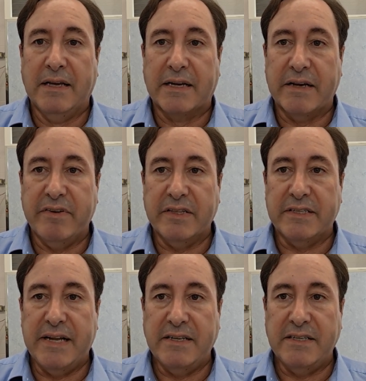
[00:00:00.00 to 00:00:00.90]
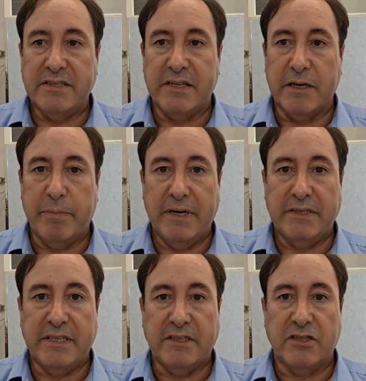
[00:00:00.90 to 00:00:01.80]
Giving the dentist the
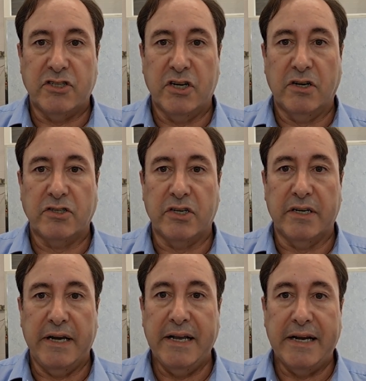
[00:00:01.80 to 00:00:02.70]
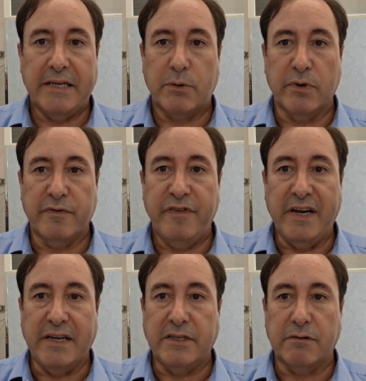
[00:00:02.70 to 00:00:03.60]
ability to charge an inadequate
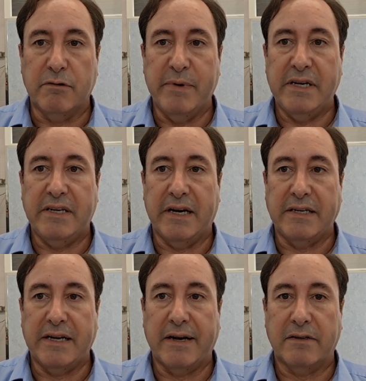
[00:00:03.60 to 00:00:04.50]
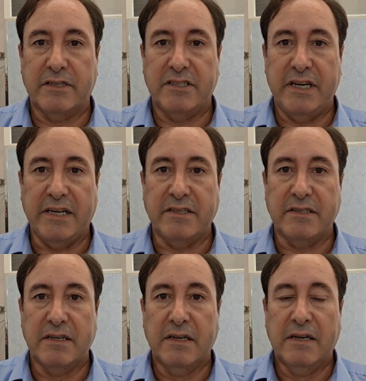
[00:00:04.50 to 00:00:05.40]
fee to remediate dental
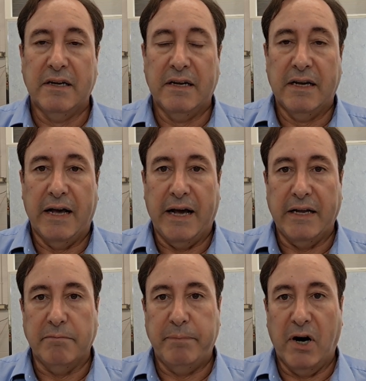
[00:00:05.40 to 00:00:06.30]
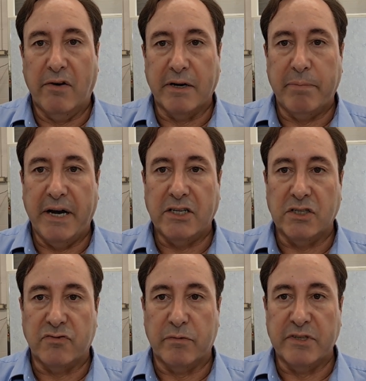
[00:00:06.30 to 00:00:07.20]
disease and barring
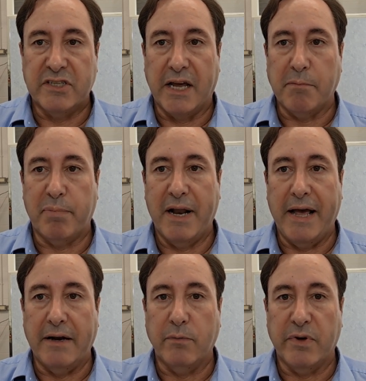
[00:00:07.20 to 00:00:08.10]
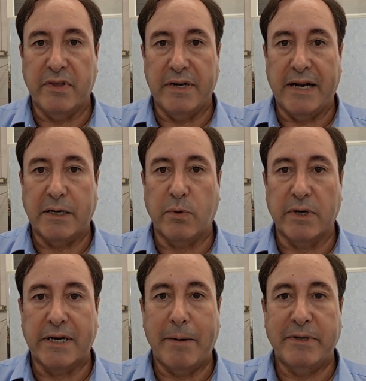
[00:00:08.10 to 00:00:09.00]
patients from a state plan with
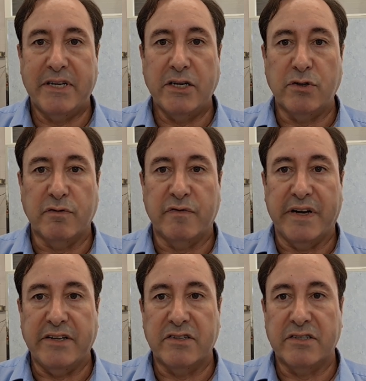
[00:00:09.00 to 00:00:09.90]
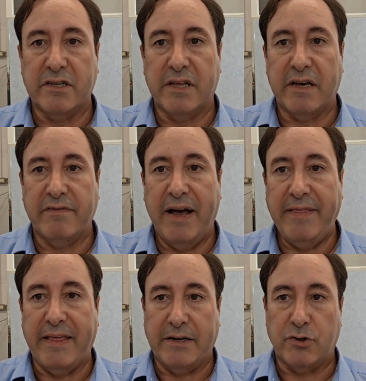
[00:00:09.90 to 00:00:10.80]
inadequate capitation fees until they have
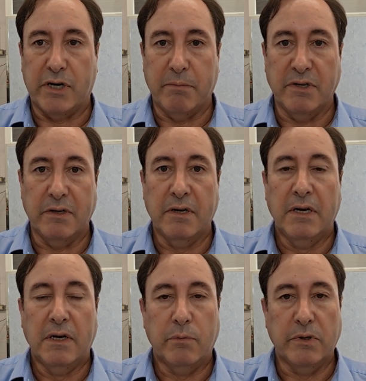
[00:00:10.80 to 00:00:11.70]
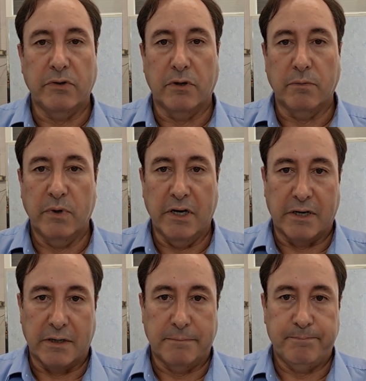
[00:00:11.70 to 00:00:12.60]
had that treatment will not work.